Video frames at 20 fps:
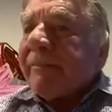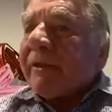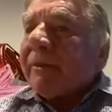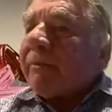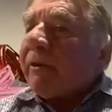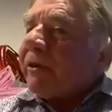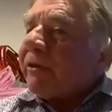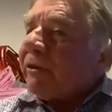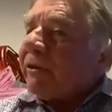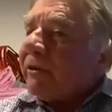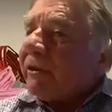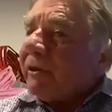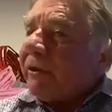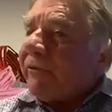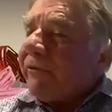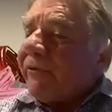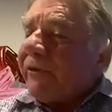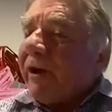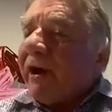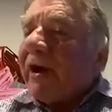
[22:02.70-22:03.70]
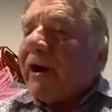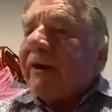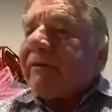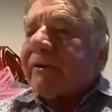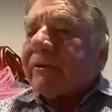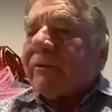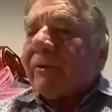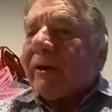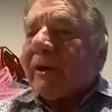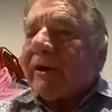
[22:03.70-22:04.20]
By 35,
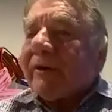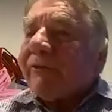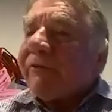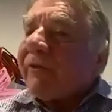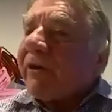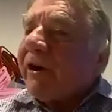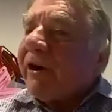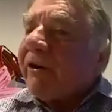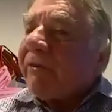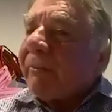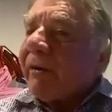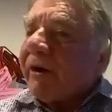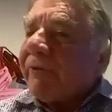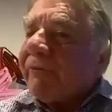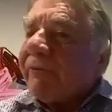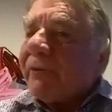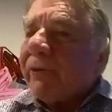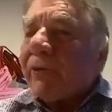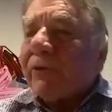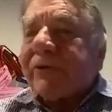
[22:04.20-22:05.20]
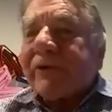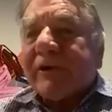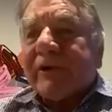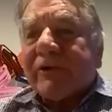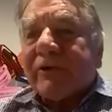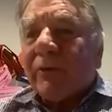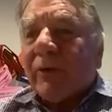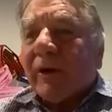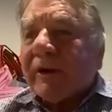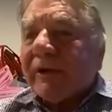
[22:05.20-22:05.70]
it's 1 in 5. By 40,
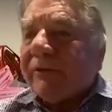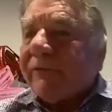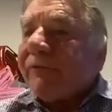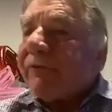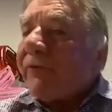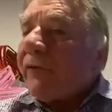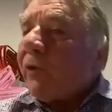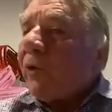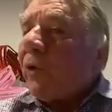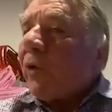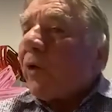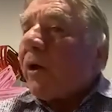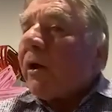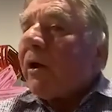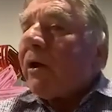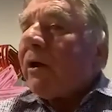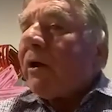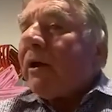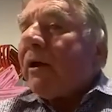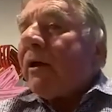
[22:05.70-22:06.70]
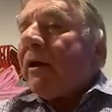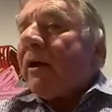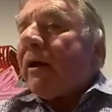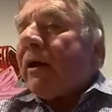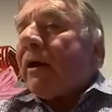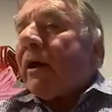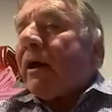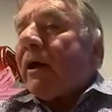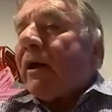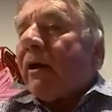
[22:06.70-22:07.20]
it's 1 in 4
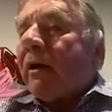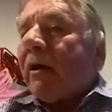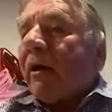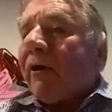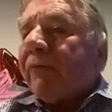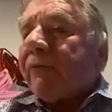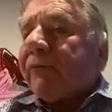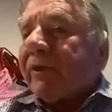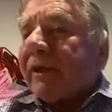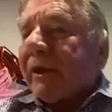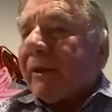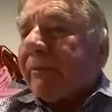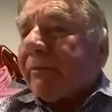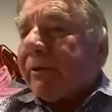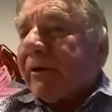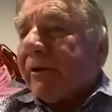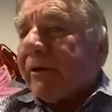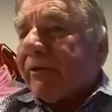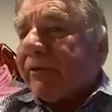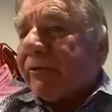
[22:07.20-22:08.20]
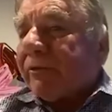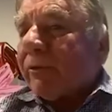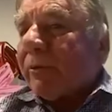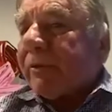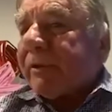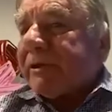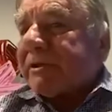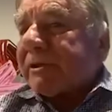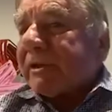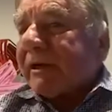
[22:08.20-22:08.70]
of the embryos will
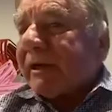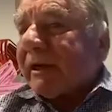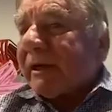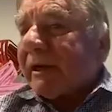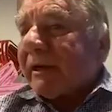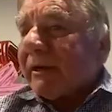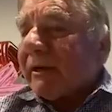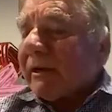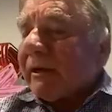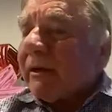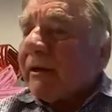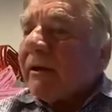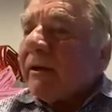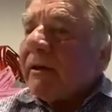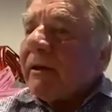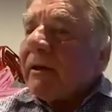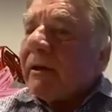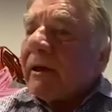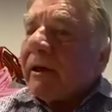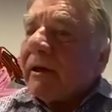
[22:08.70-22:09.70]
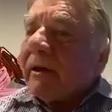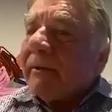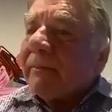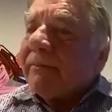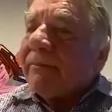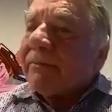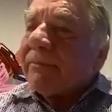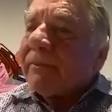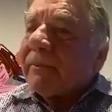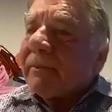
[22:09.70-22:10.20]
be genetically
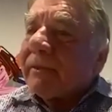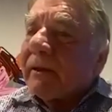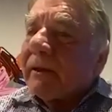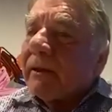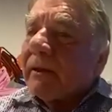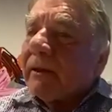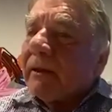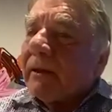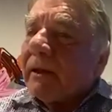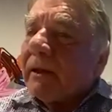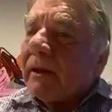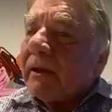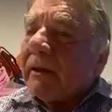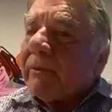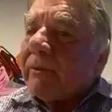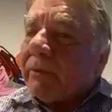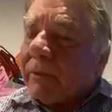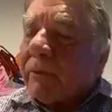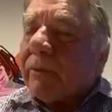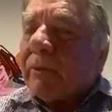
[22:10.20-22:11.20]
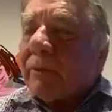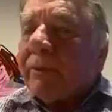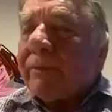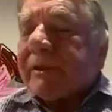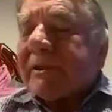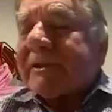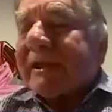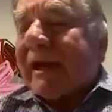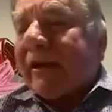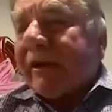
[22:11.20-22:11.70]
will
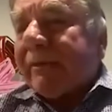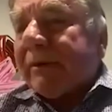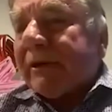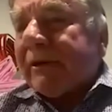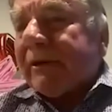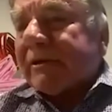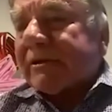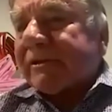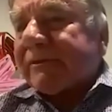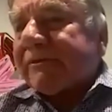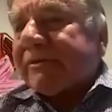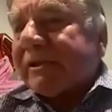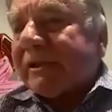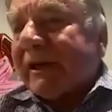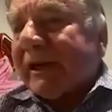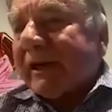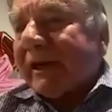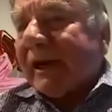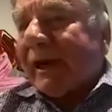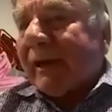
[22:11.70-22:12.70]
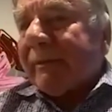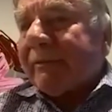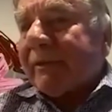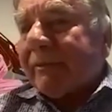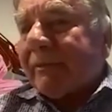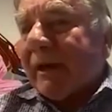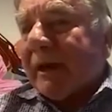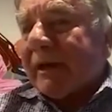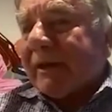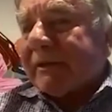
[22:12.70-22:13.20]
miscarry because of genetic
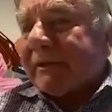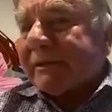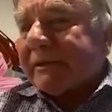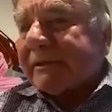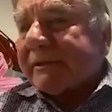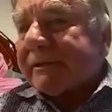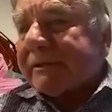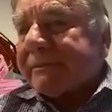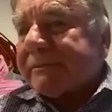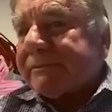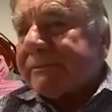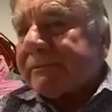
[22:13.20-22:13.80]
abnormalities.